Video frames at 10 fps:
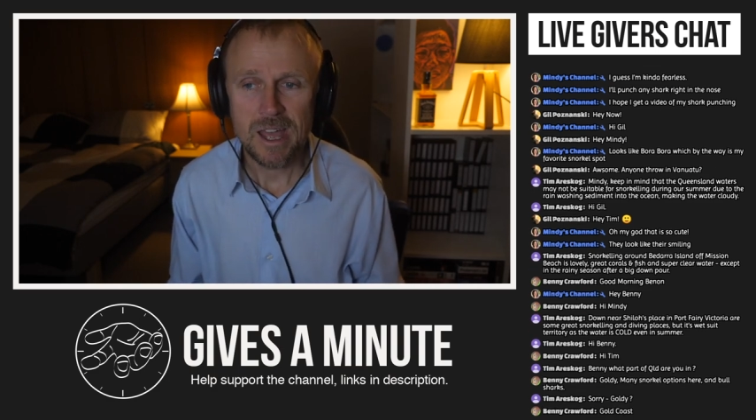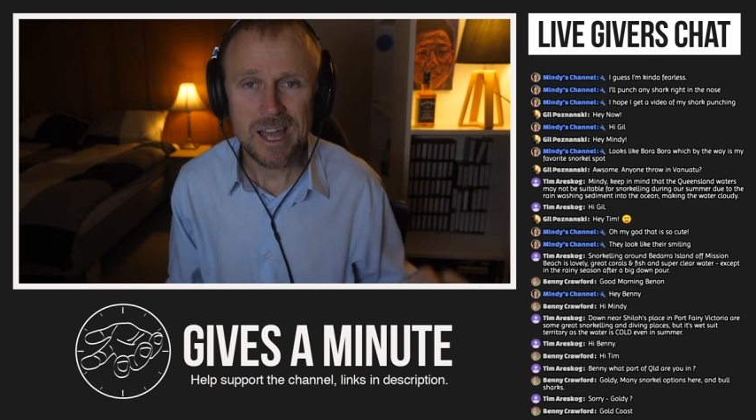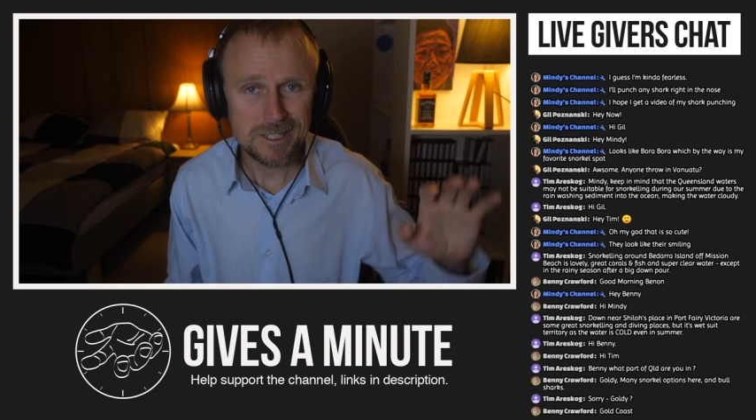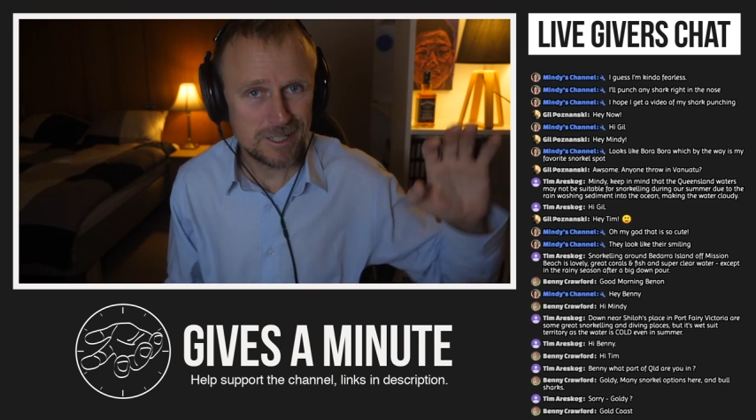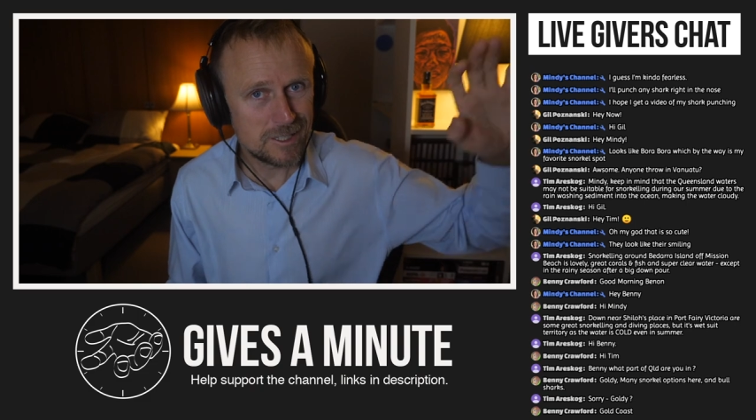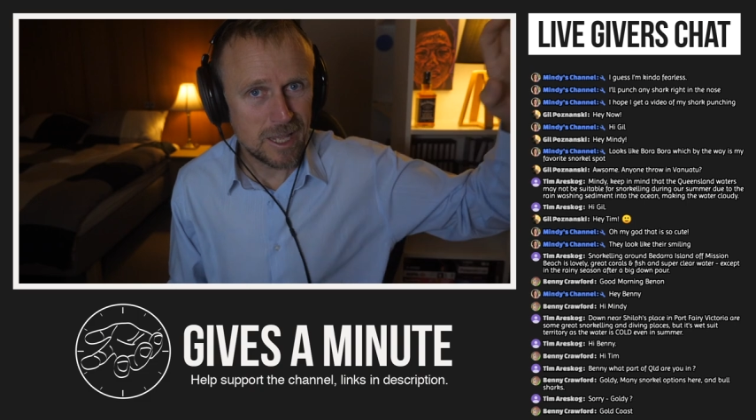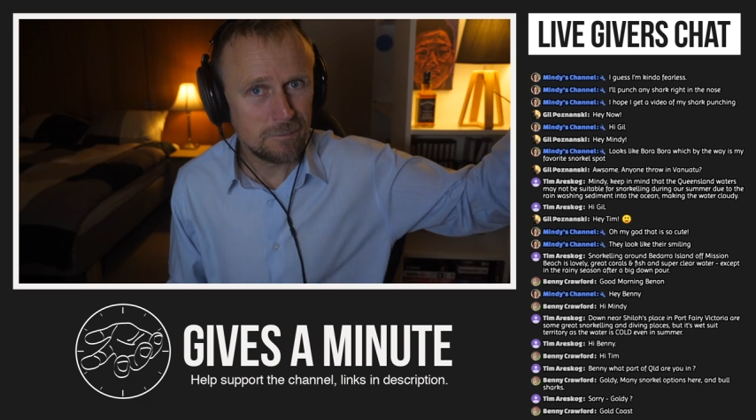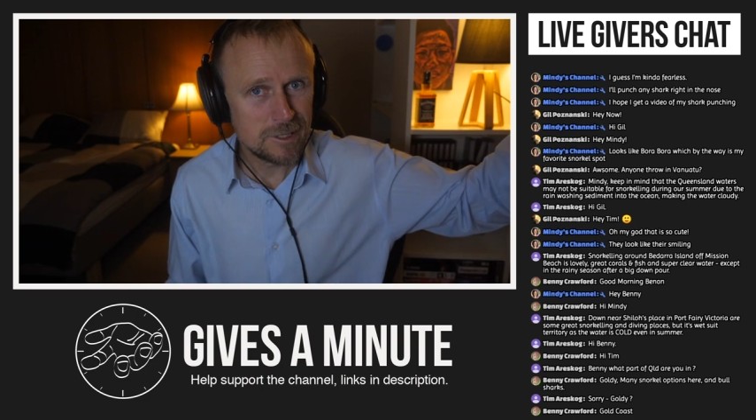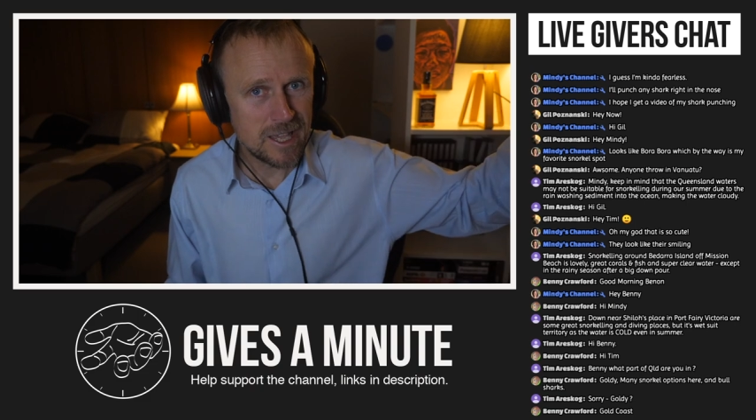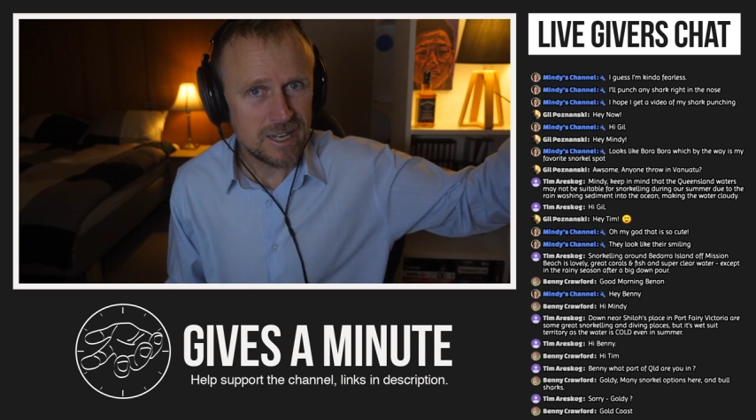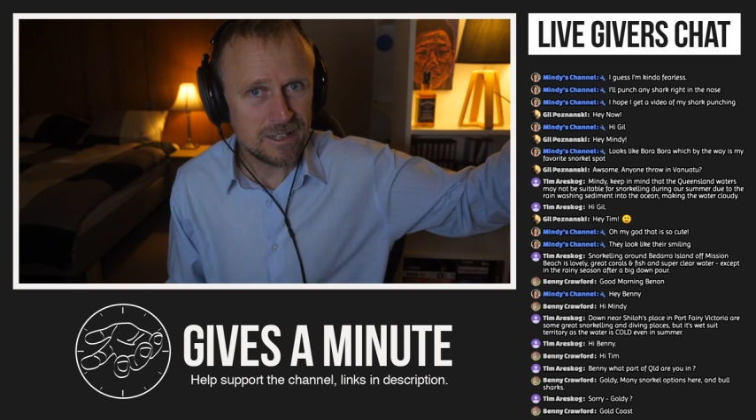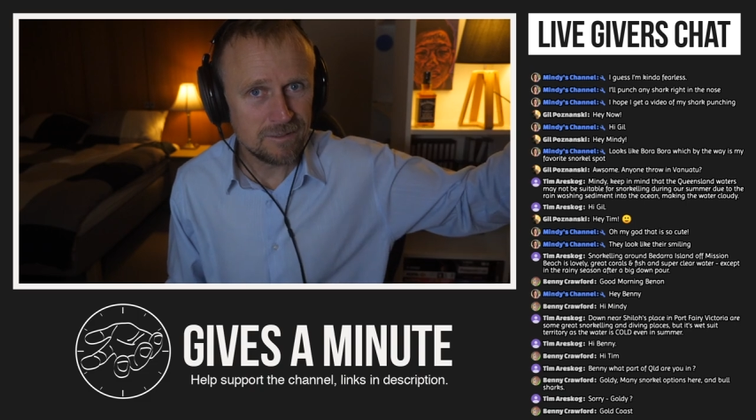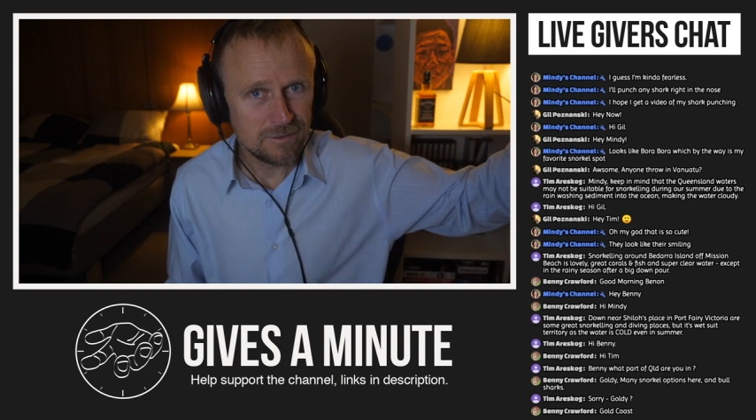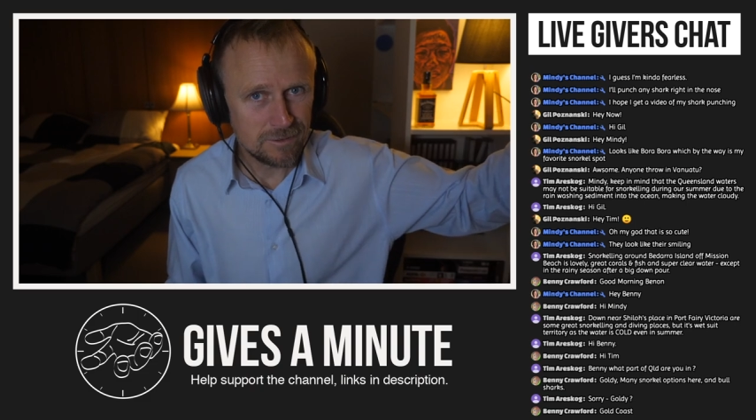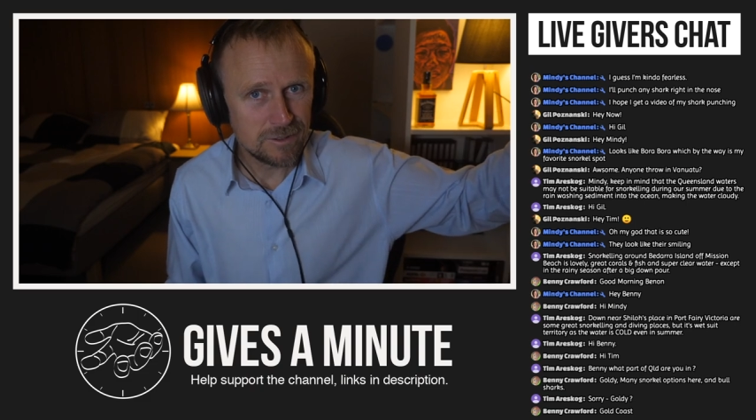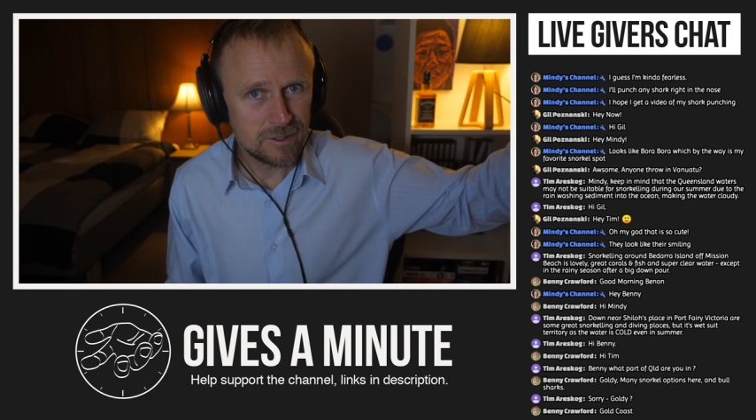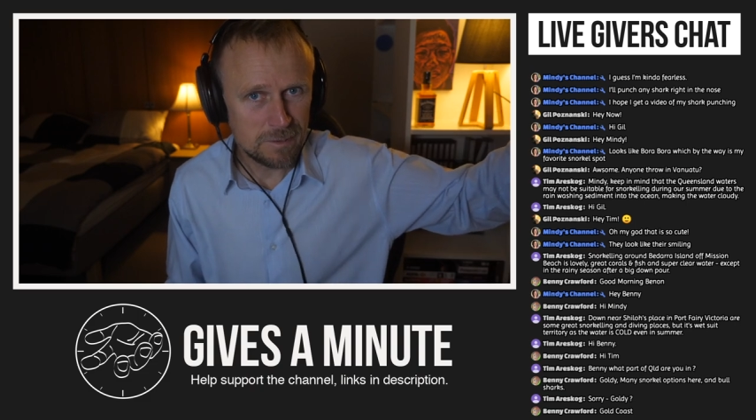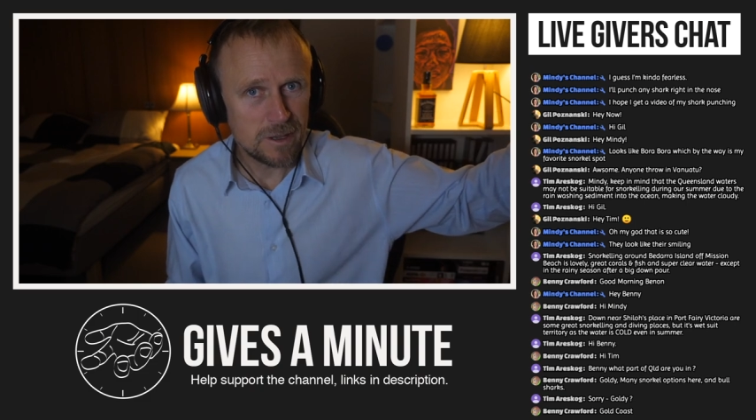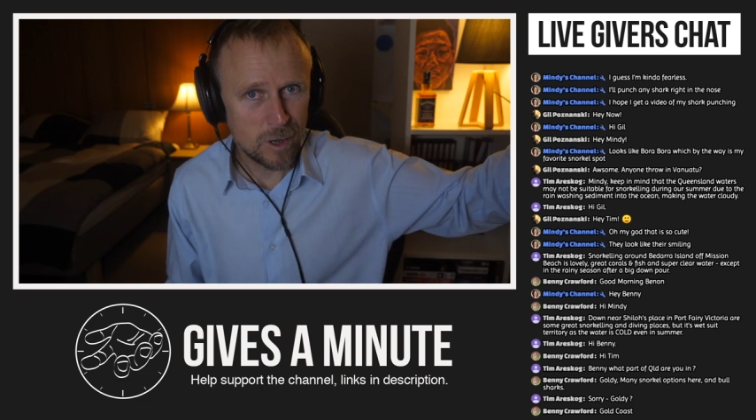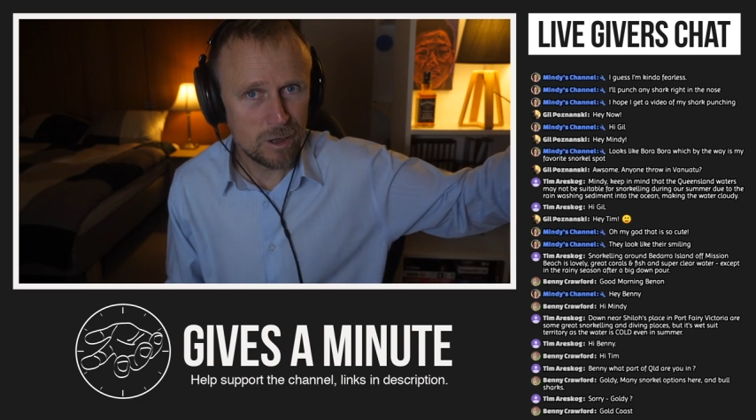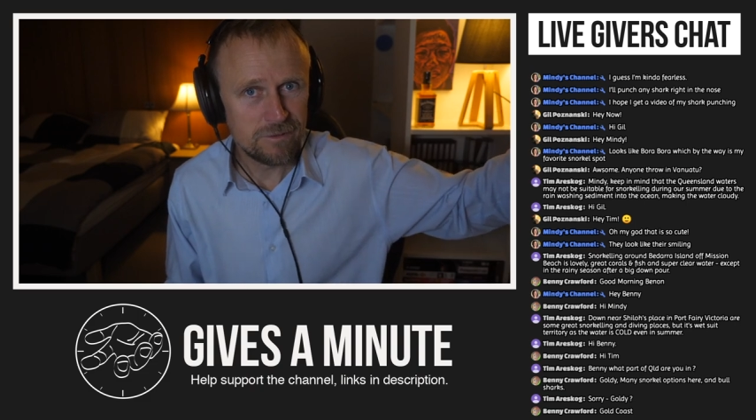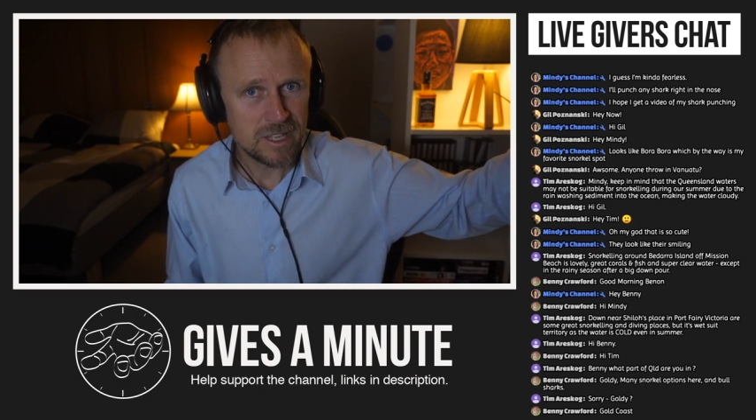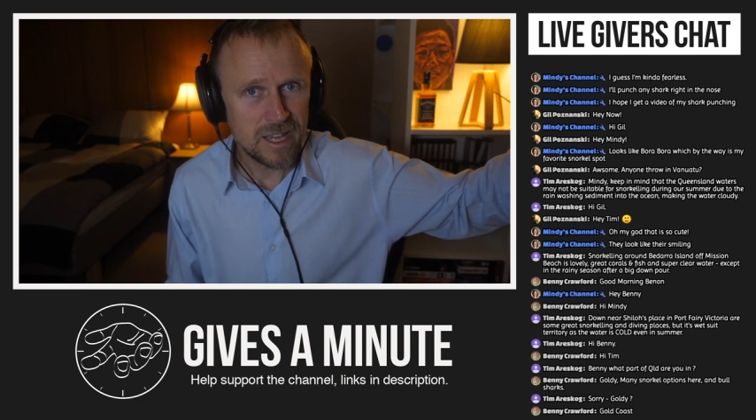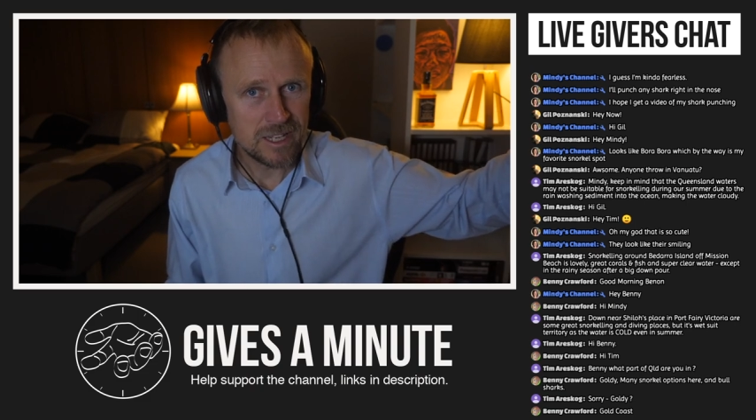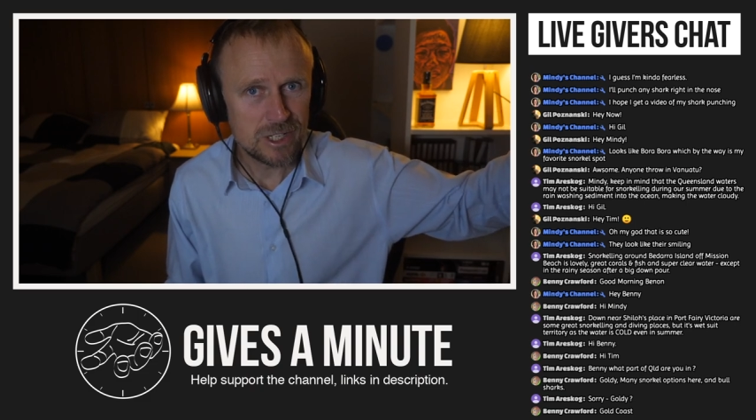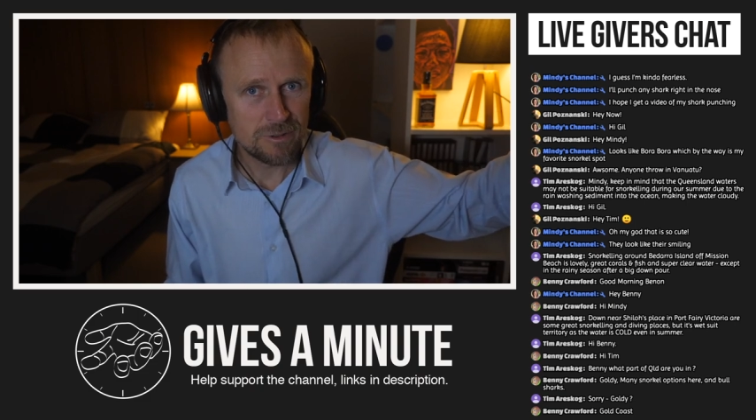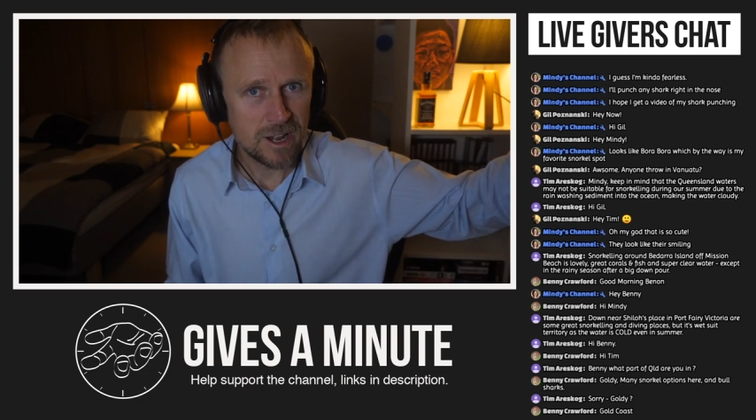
as the sun was getting dipping over the edge.